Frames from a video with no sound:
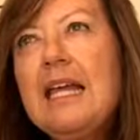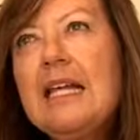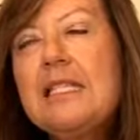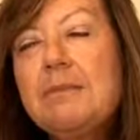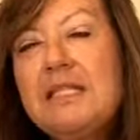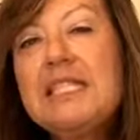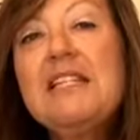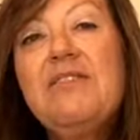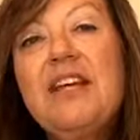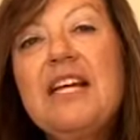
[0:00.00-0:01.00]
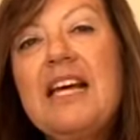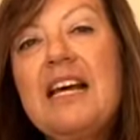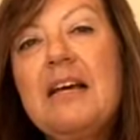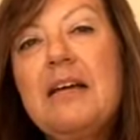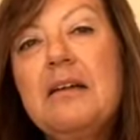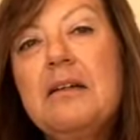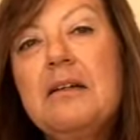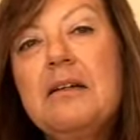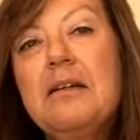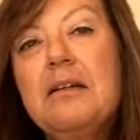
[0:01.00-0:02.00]
specific
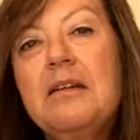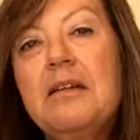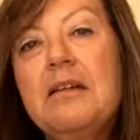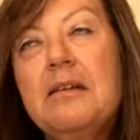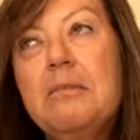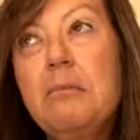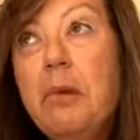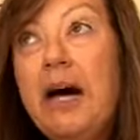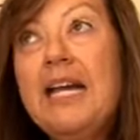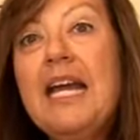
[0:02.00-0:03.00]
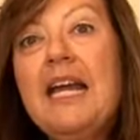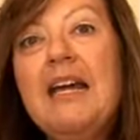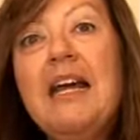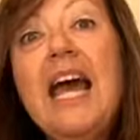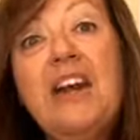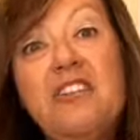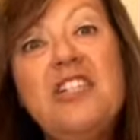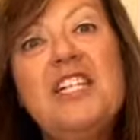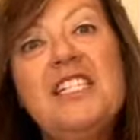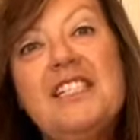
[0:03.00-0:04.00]
body
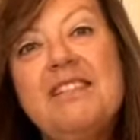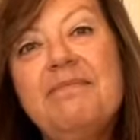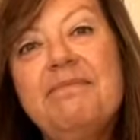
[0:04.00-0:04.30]
energies.